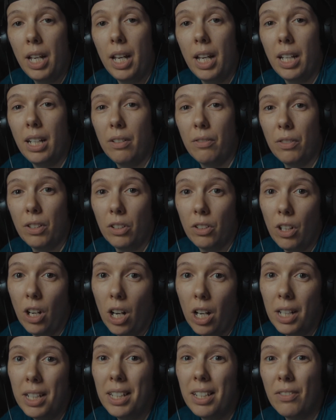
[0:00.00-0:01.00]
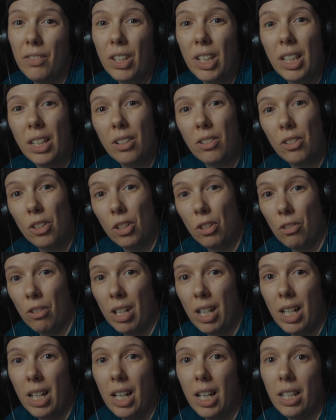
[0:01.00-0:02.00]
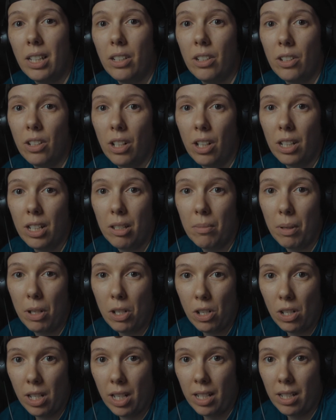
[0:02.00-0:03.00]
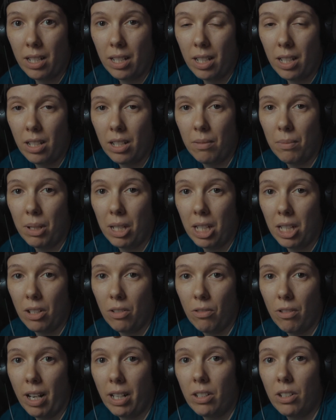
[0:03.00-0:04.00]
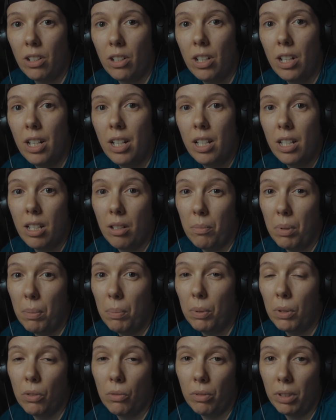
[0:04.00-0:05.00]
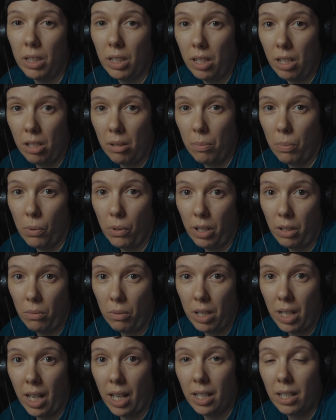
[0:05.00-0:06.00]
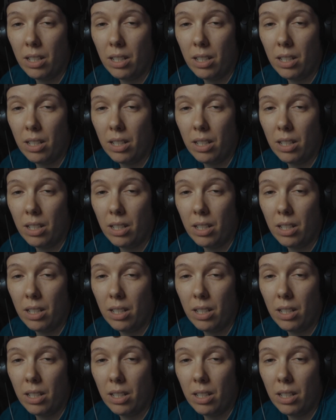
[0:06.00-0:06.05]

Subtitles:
And if they're not, and if they get their degree and they're not specializing in being a director, some people are really disappointed with that.